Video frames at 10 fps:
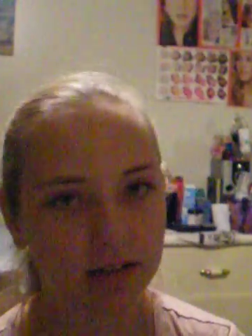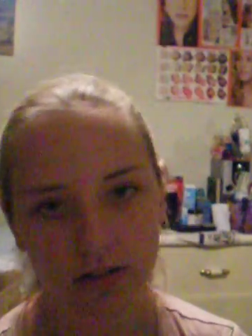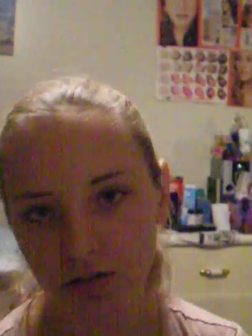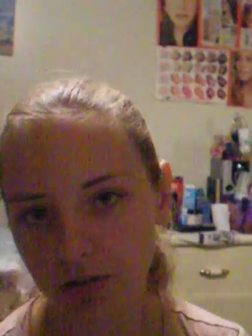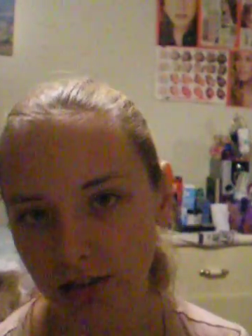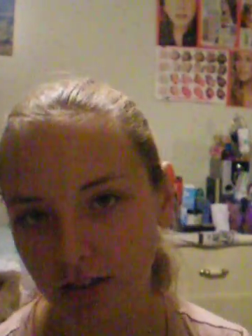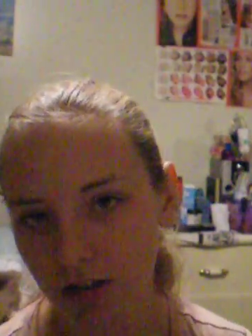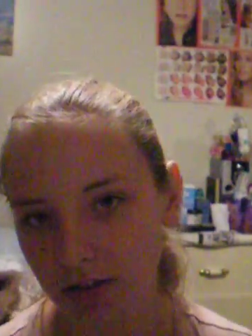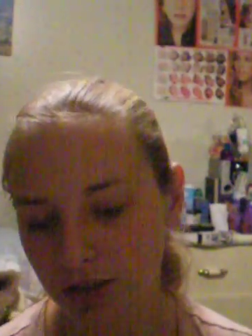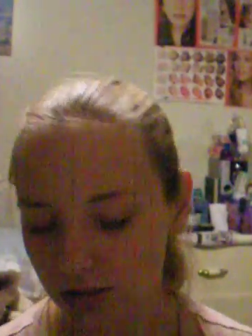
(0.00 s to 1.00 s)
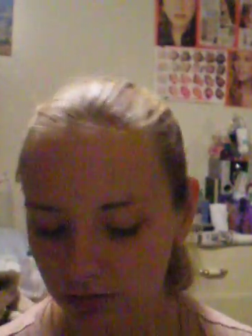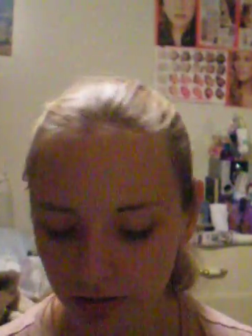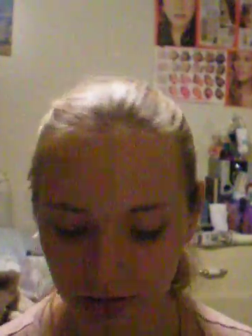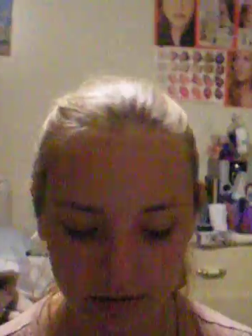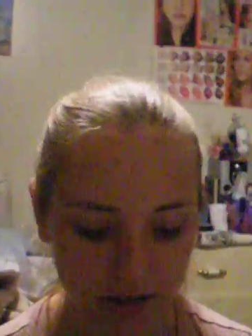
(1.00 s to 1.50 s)
it's usually not too
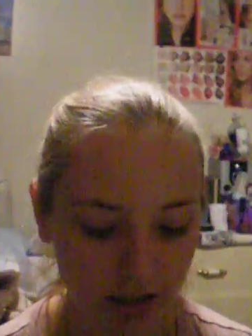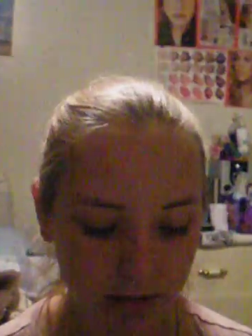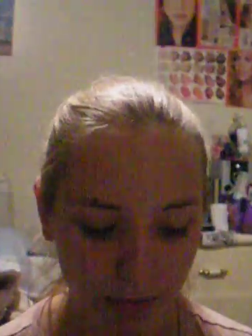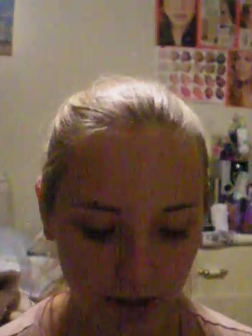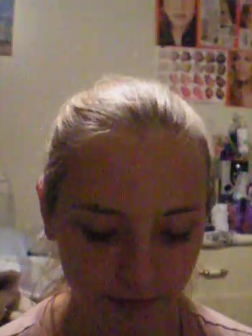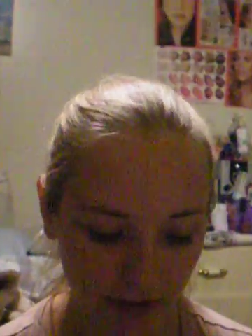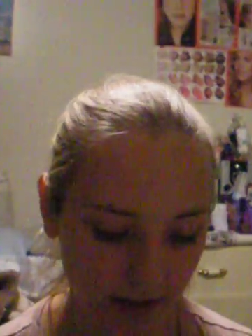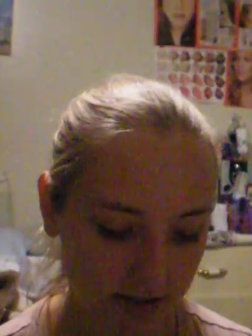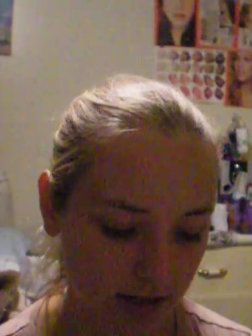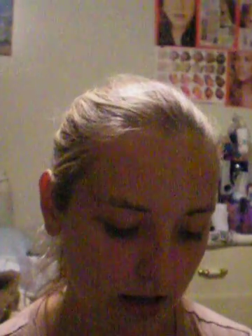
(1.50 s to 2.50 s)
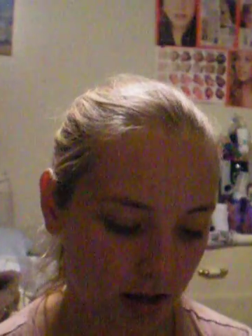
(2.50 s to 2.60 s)
loose, it's perfect.